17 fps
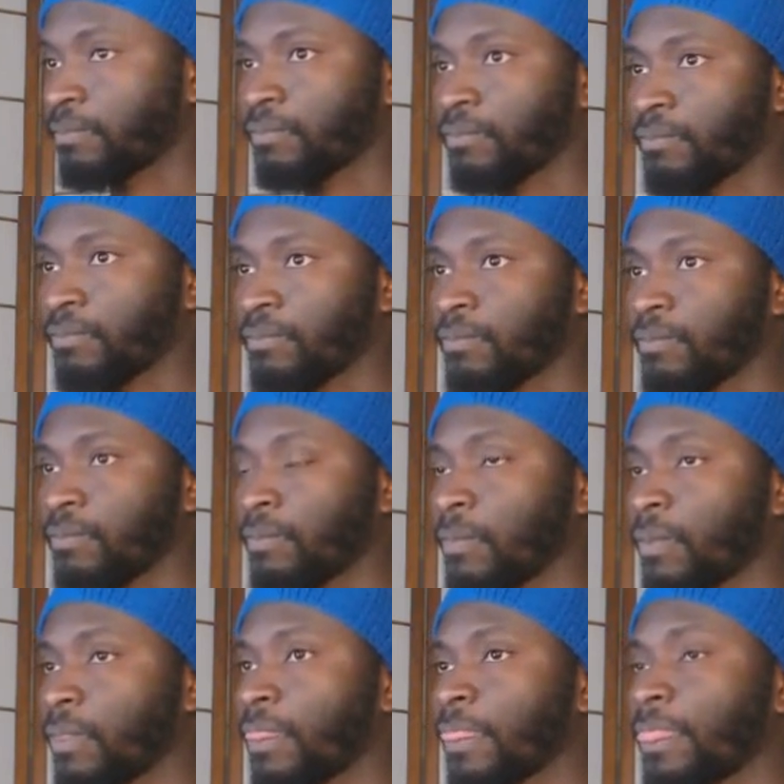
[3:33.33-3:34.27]

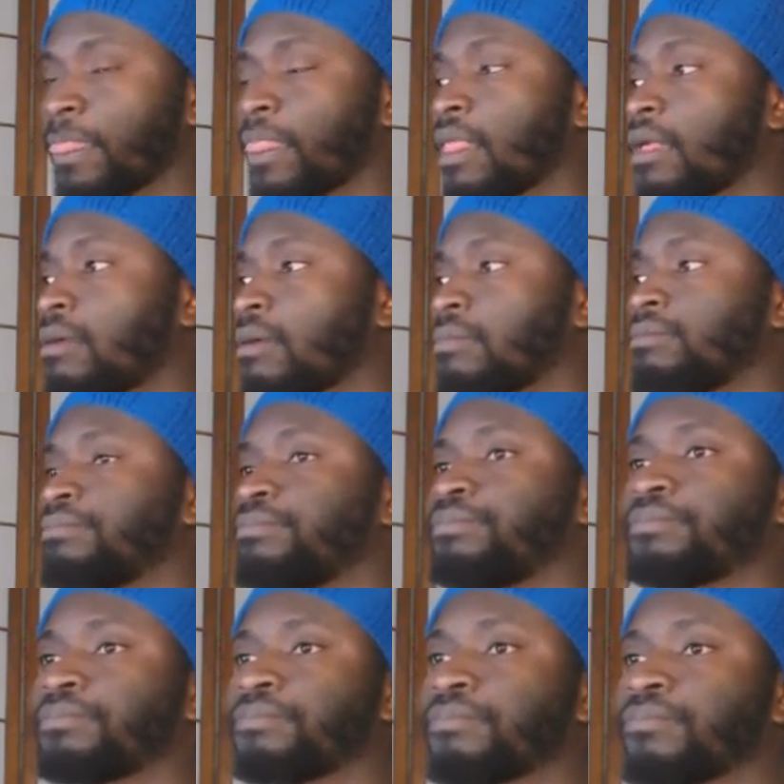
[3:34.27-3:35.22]

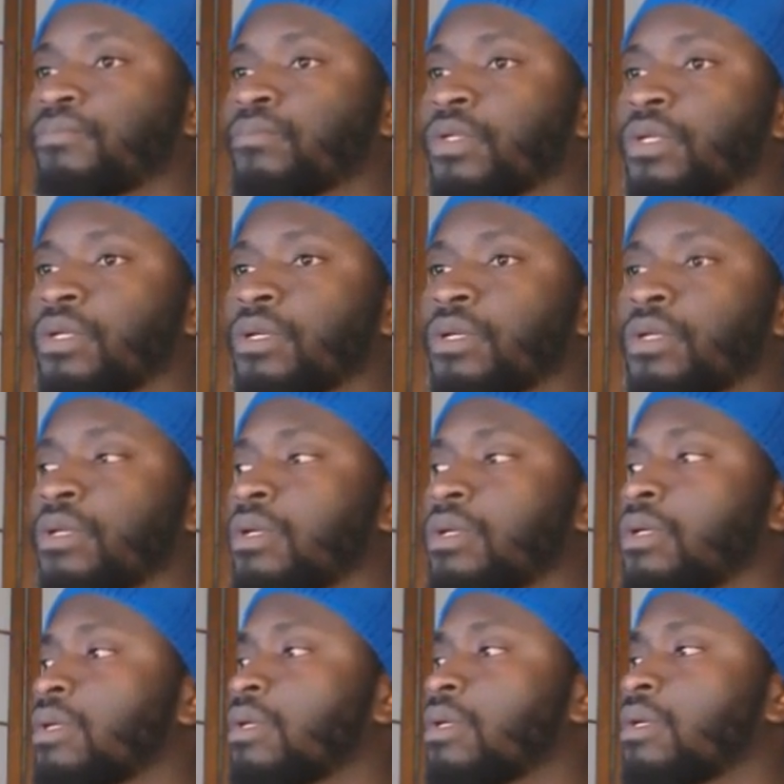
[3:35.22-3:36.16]

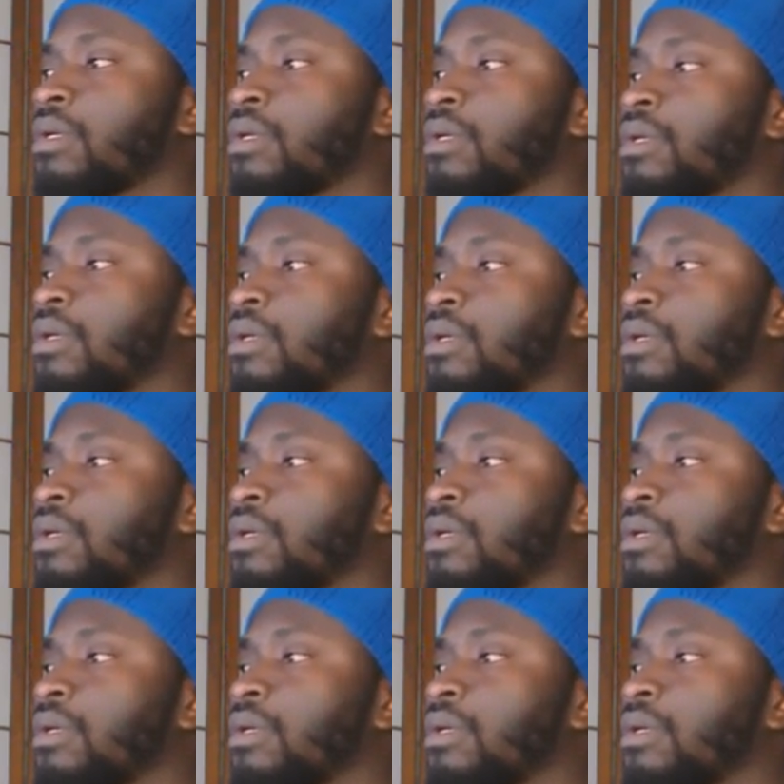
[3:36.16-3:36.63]
(silence)